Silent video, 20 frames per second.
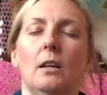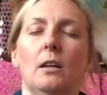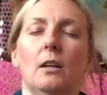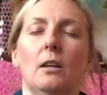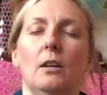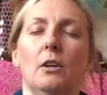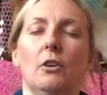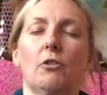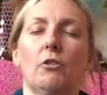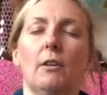
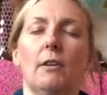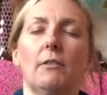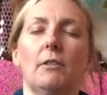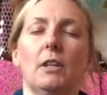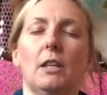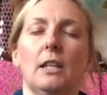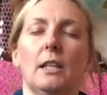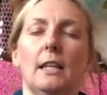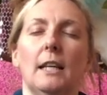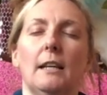travelling
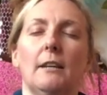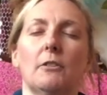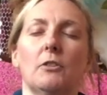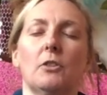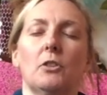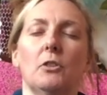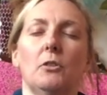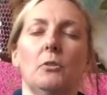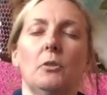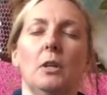down
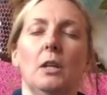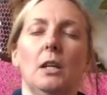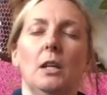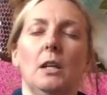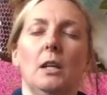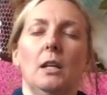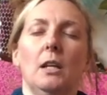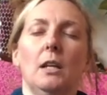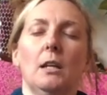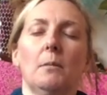to
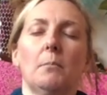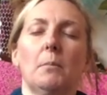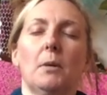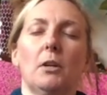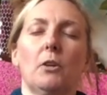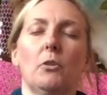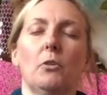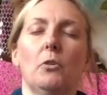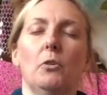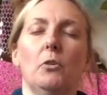my
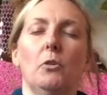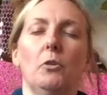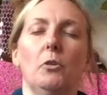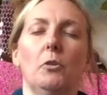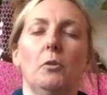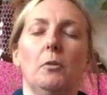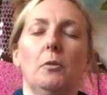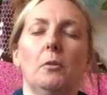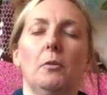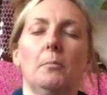core,
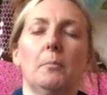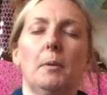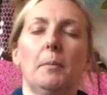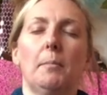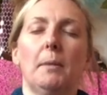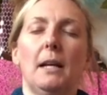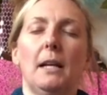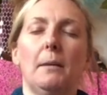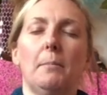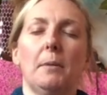my
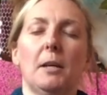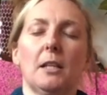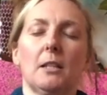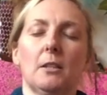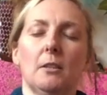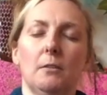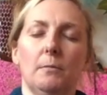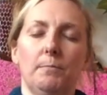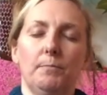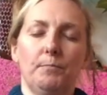belly
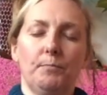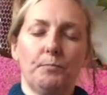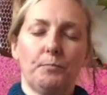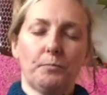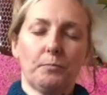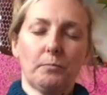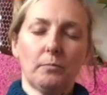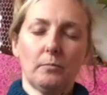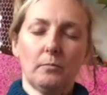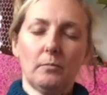button,
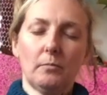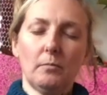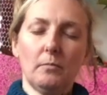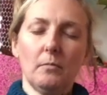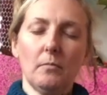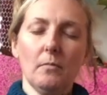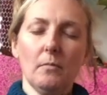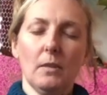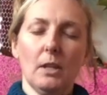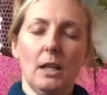
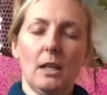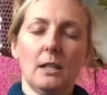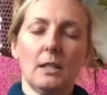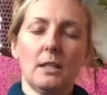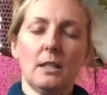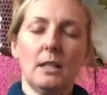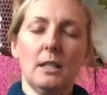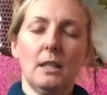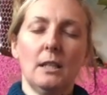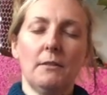and
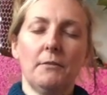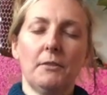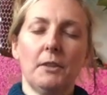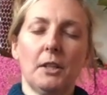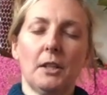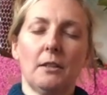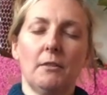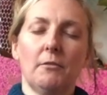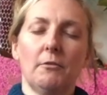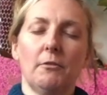seeing if I
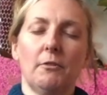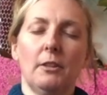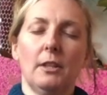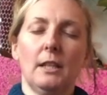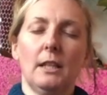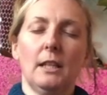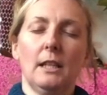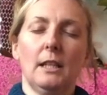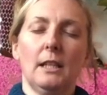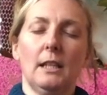can
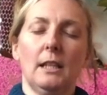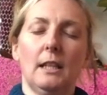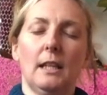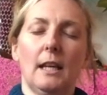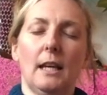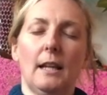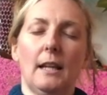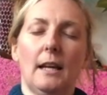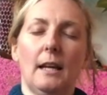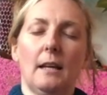really get
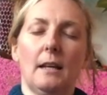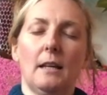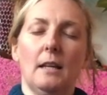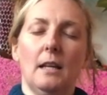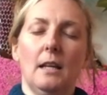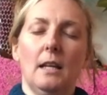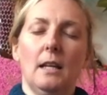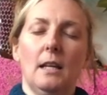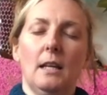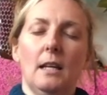that
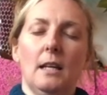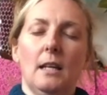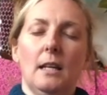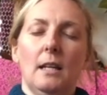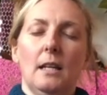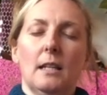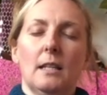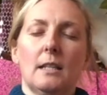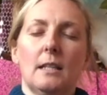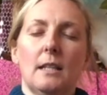
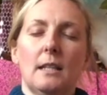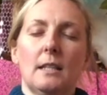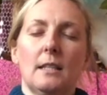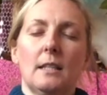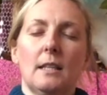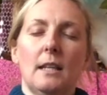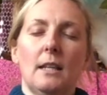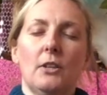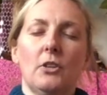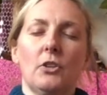
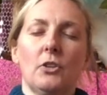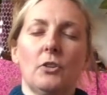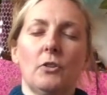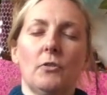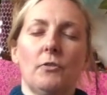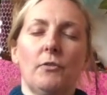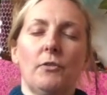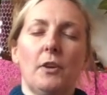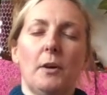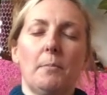sensation of
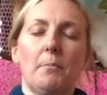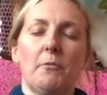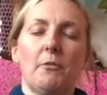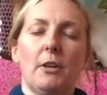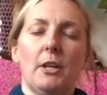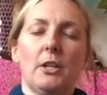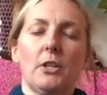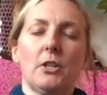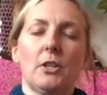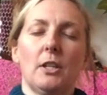
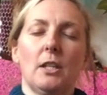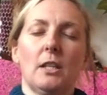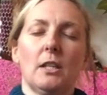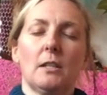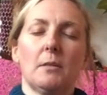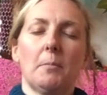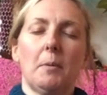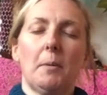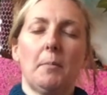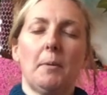vibration into
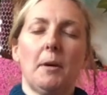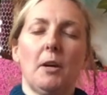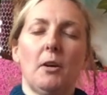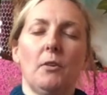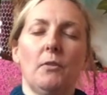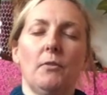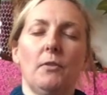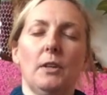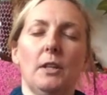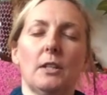my
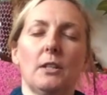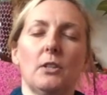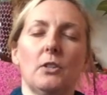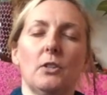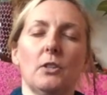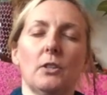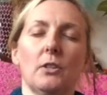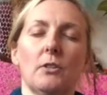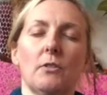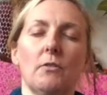pelvis
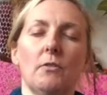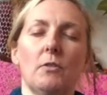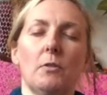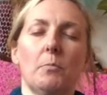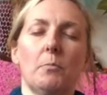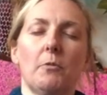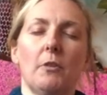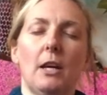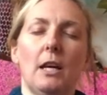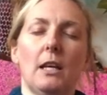just through the
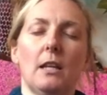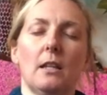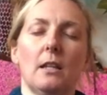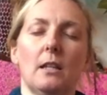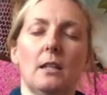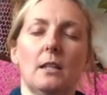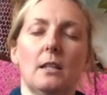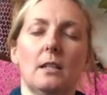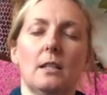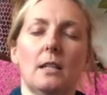breath and the
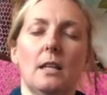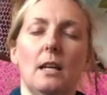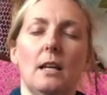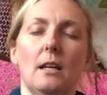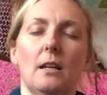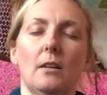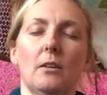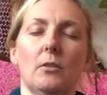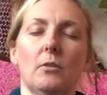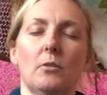
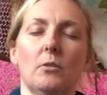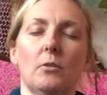sound.